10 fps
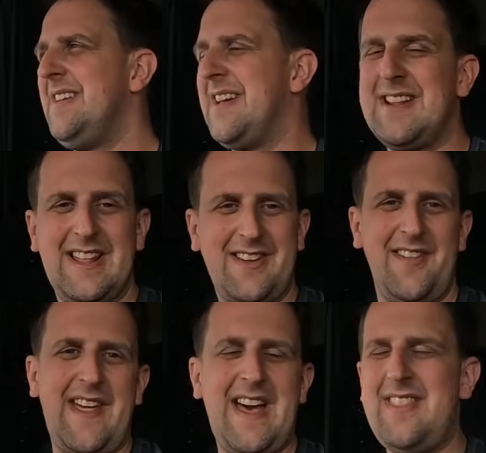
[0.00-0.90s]
You can click
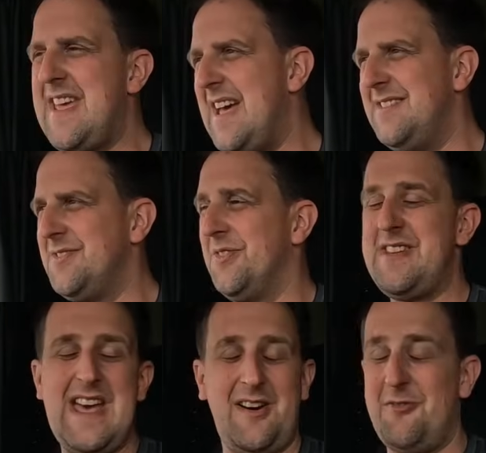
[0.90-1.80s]
on that at the end
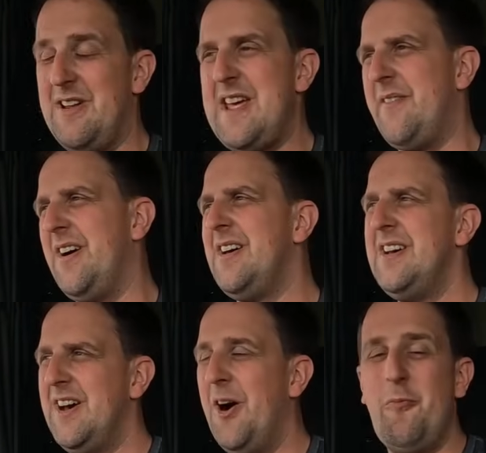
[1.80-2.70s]
or now or whenever
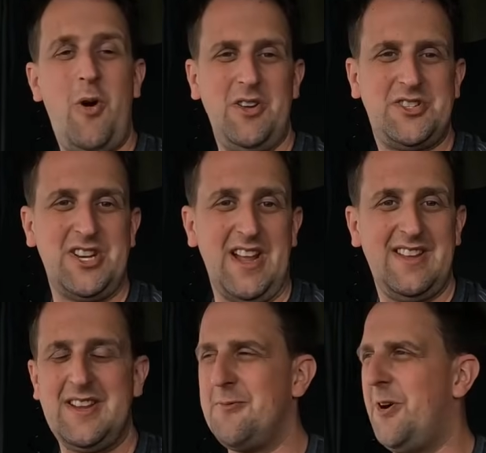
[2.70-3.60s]
and watch
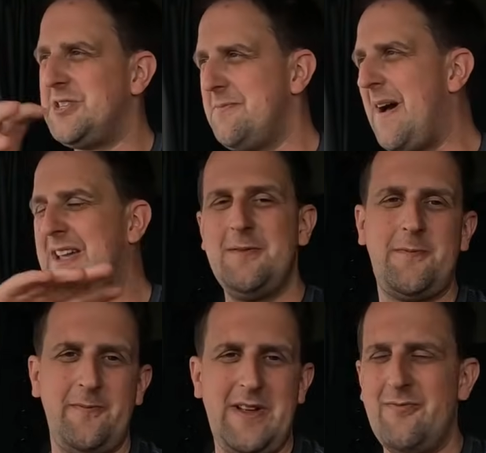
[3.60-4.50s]
it. You can watch it back
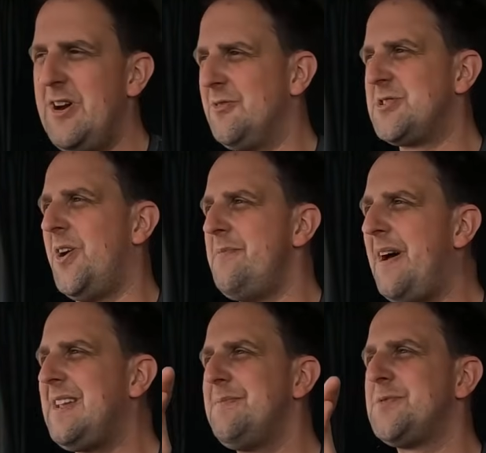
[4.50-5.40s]
in, in real time.
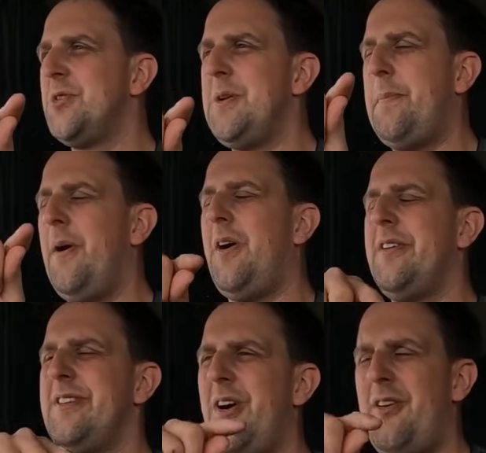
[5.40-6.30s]
Make sure you put
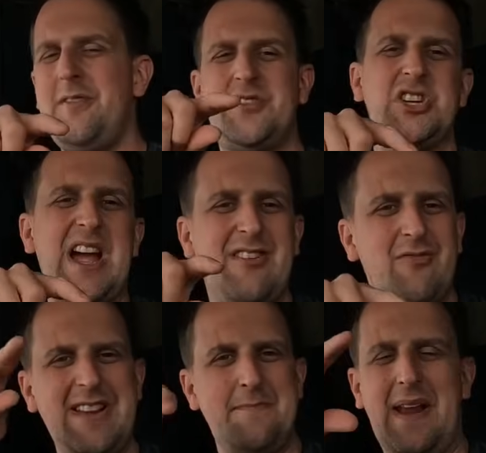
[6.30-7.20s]
on live chat
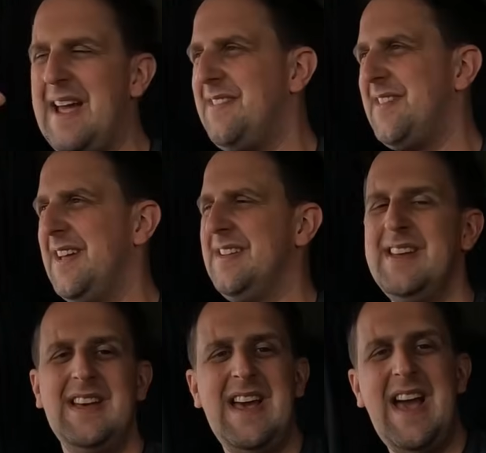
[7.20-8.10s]
replay
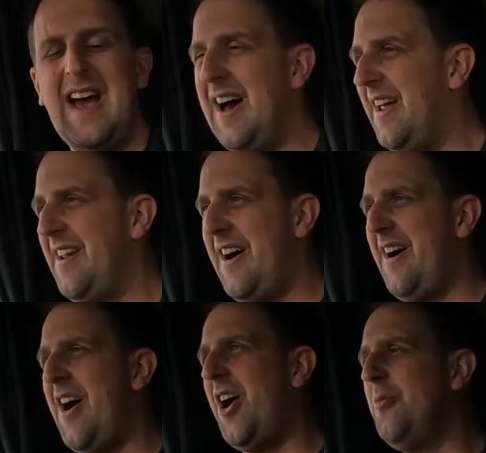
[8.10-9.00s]
thing. And
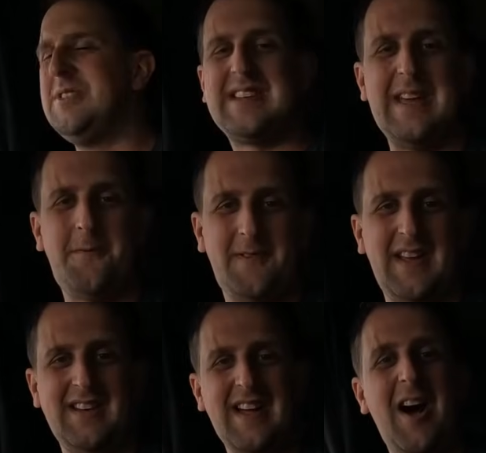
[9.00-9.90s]
I was
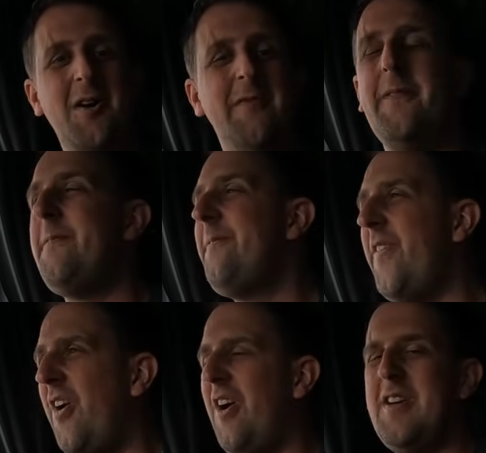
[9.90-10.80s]
gifted over
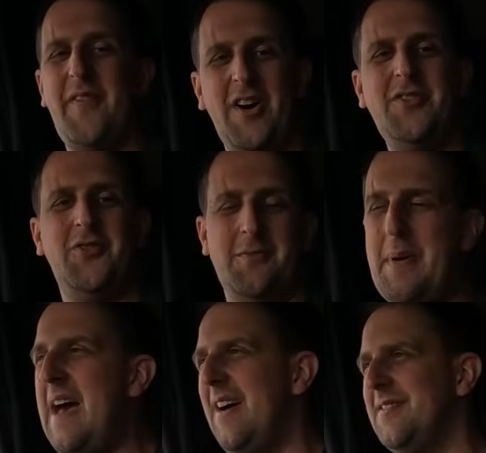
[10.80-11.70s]
500
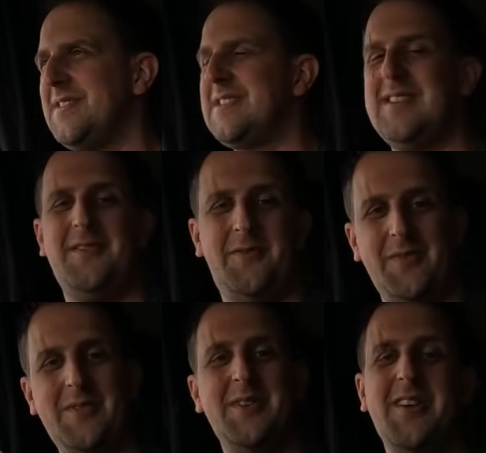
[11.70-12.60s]
pounds
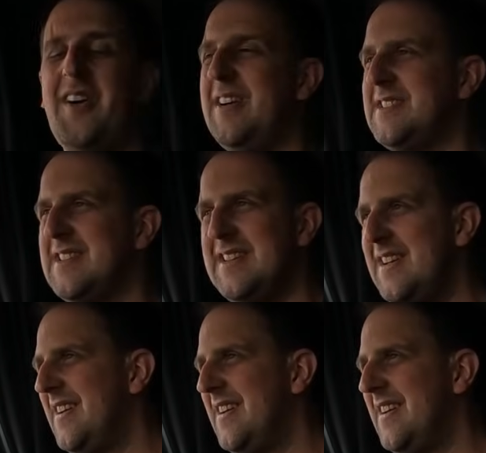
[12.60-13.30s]
from you guys.